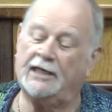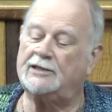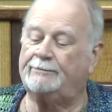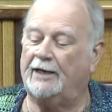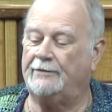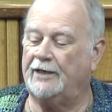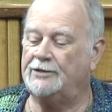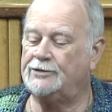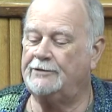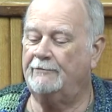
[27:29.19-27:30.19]
So
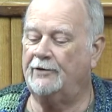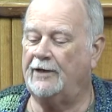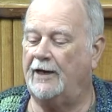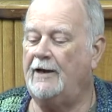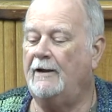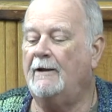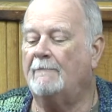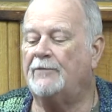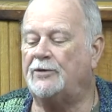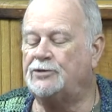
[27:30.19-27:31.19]
let me take a minute to
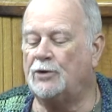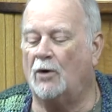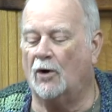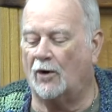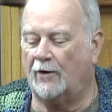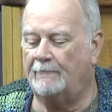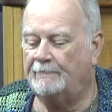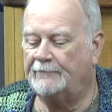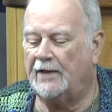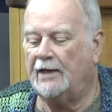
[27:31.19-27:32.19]
explain this,
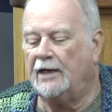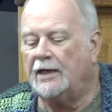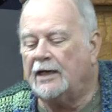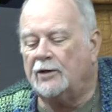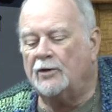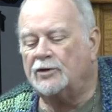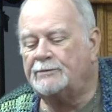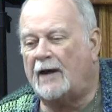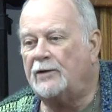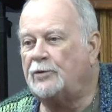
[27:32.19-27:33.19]
okay? The
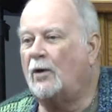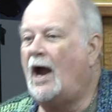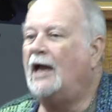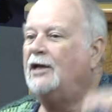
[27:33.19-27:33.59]
door